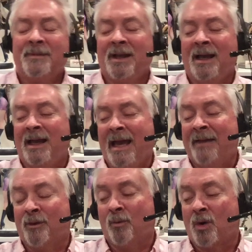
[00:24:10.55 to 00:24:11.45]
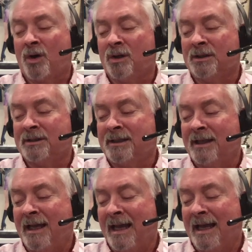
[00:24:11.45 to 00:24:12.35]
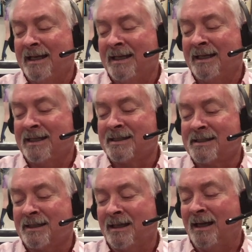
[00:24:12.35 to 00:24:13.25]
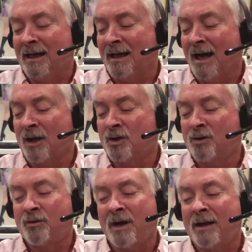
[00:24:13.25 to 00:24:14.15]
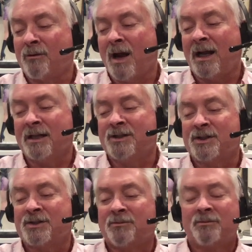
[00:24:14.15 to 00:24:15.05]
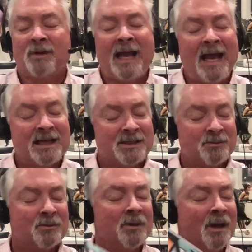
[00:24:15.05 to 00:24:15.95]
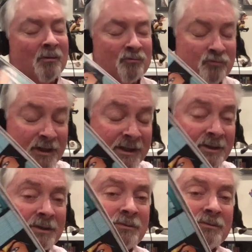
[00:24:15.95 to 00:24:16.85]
and, and the world. And it is uh, a Greg Rucka just has a real,